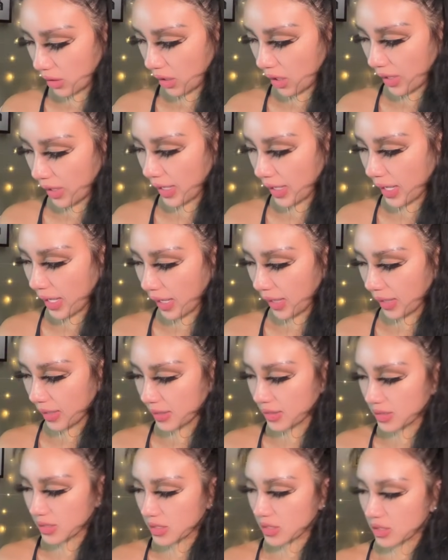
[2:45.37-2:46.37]
I
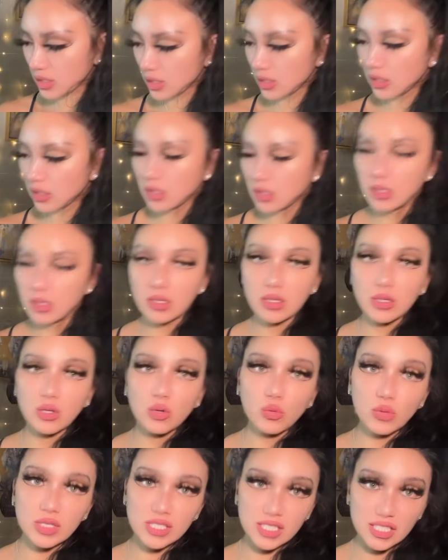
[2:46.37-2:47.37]
had
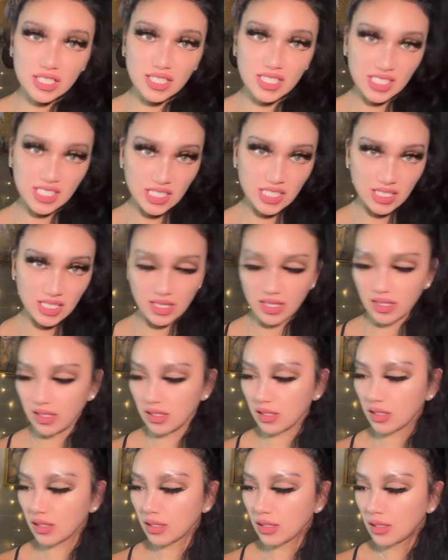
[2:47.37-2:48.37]
was a
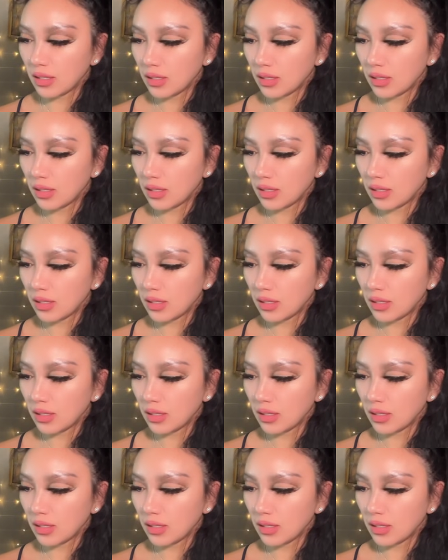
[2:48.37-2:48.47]
16E.